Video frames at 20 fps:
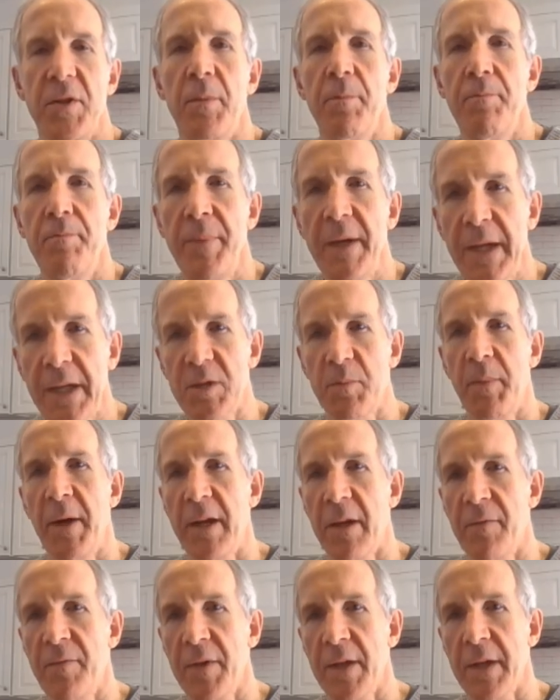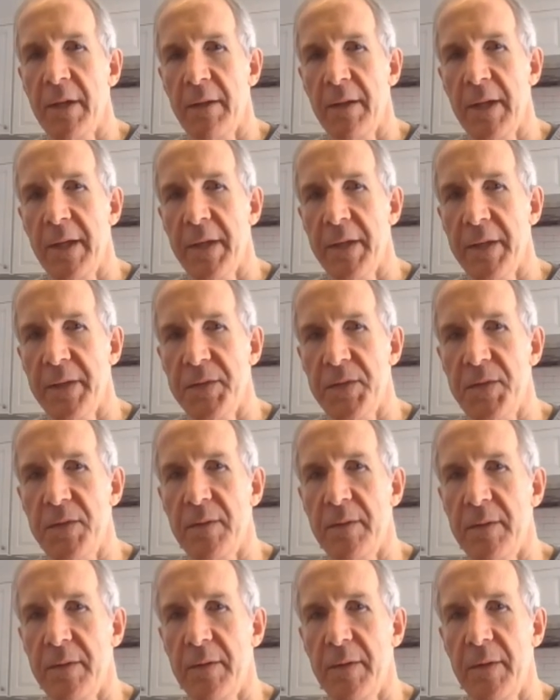the biggest benefit
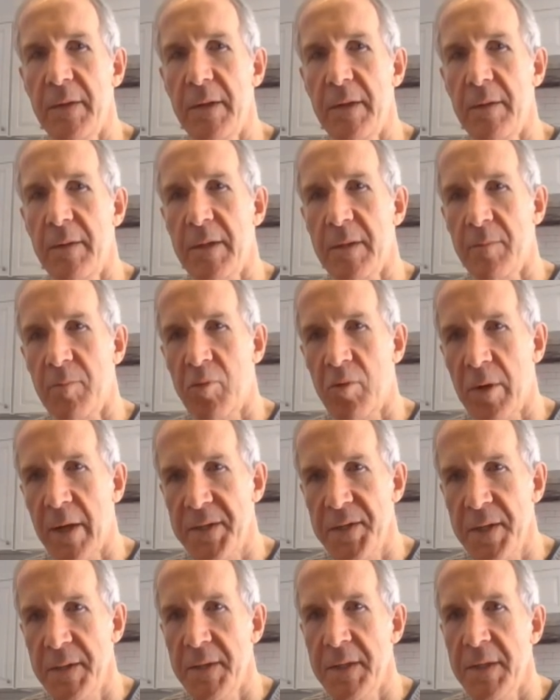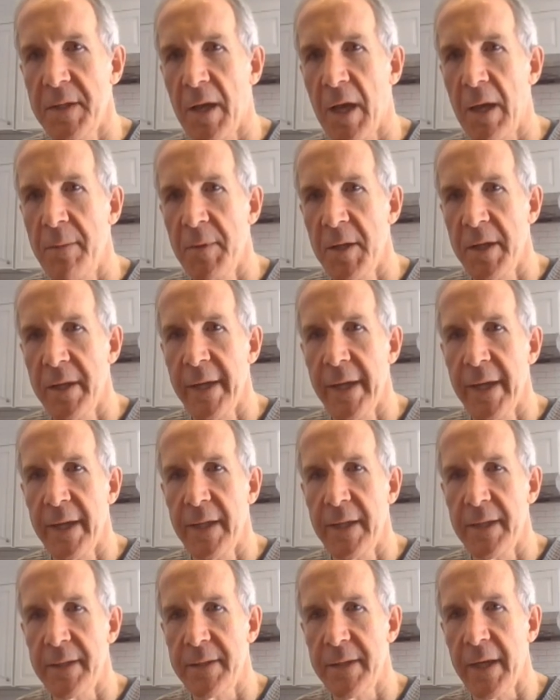is compressing the time
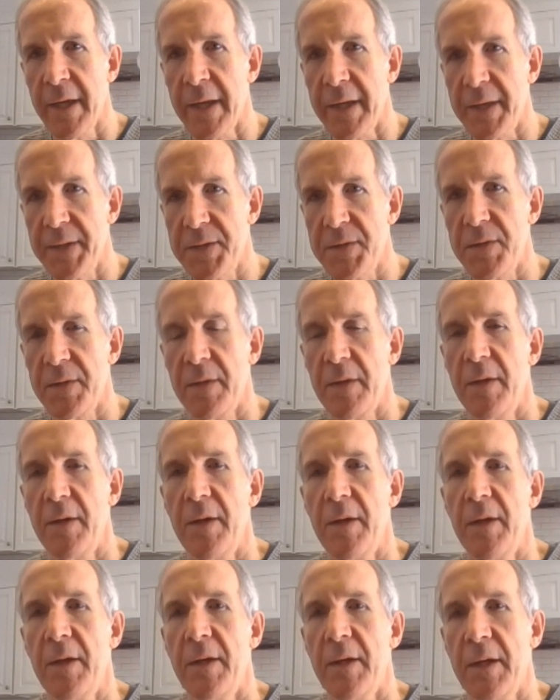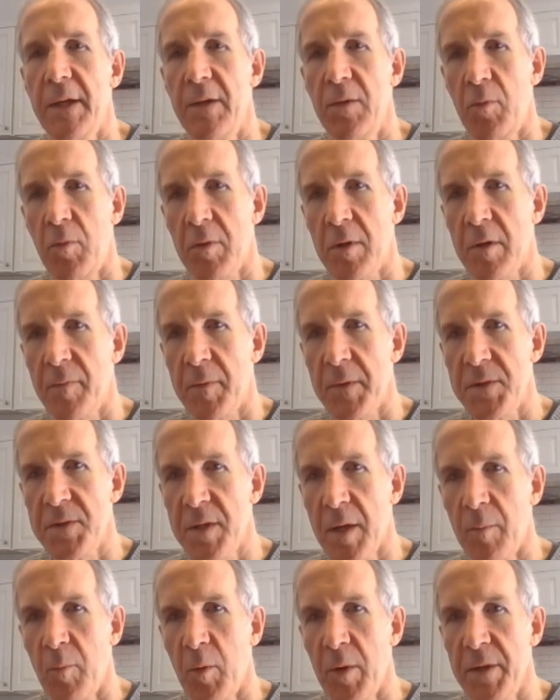it takes in order for
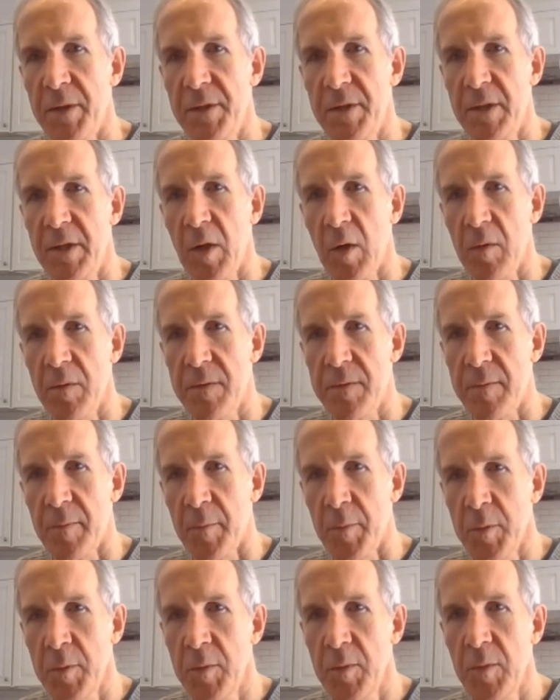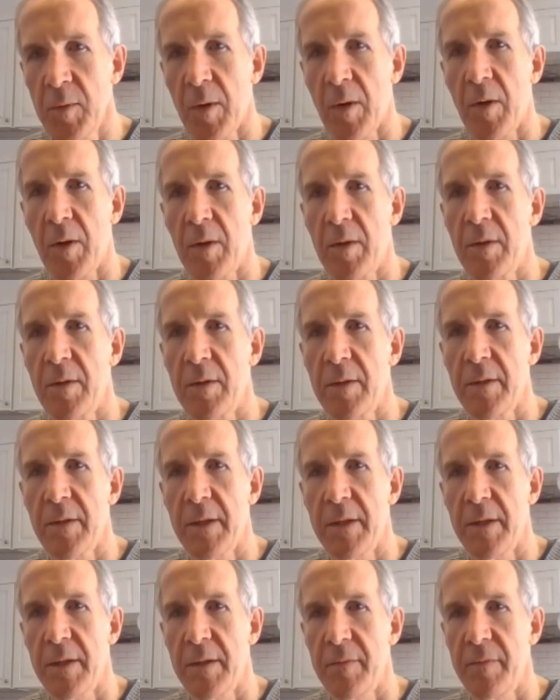someone to go through all
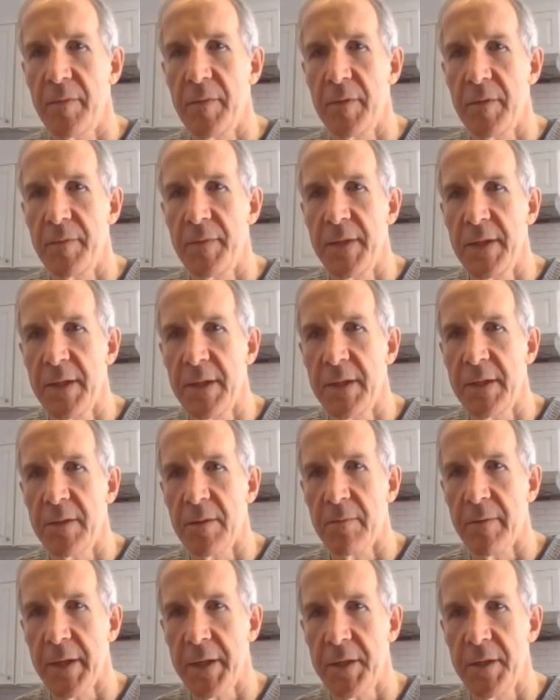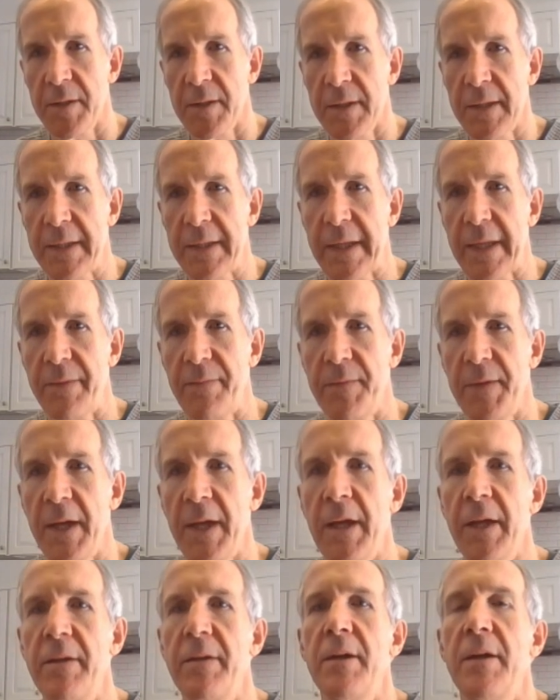of the curricula and
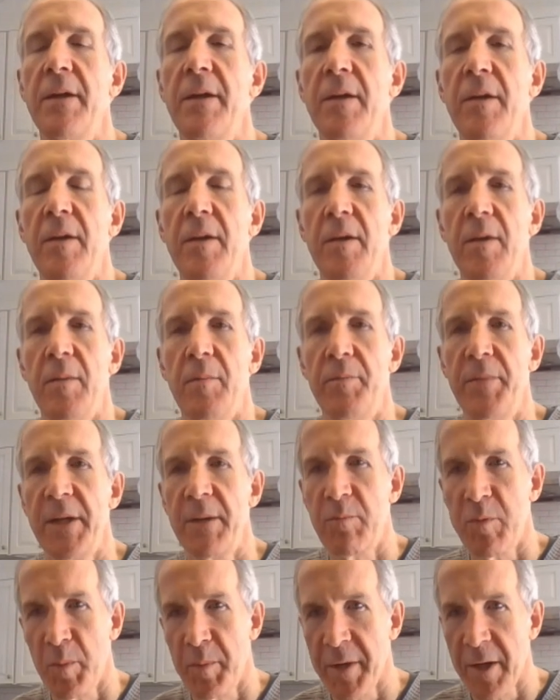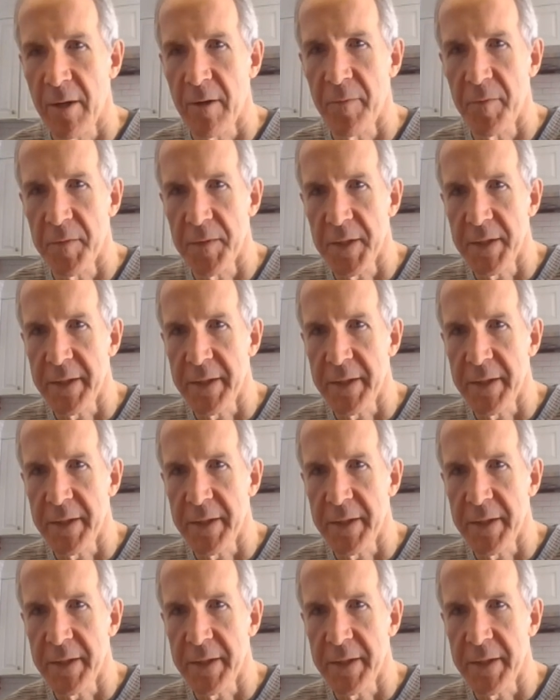then be prepared for the